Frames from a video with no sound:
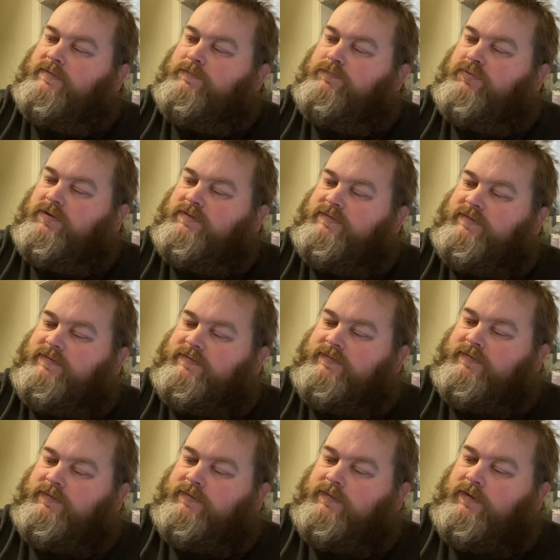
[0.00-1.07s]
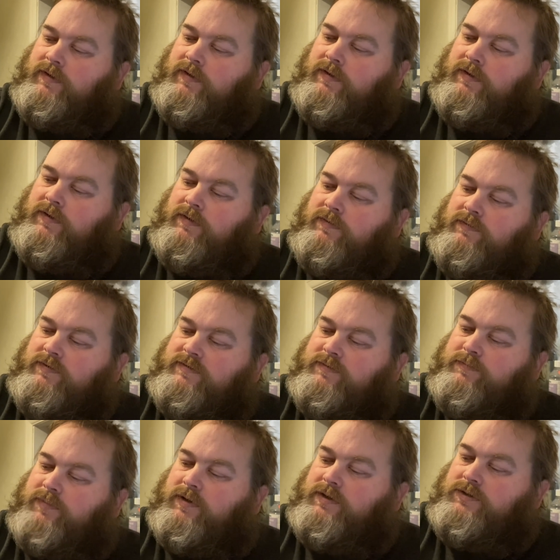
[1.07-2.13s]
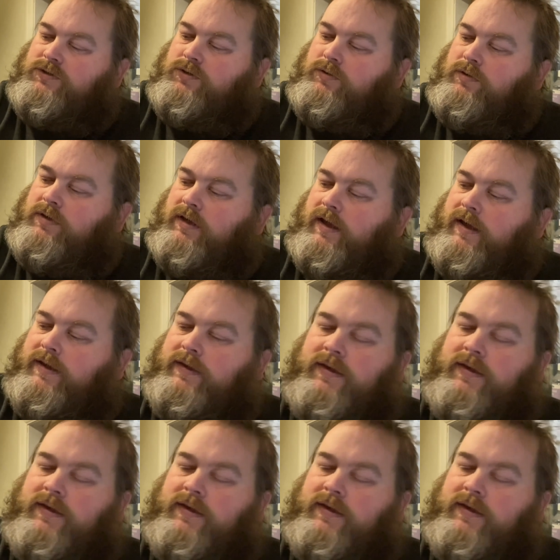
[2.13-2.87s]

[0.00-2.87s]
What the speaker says: and Princes, written by Julia A.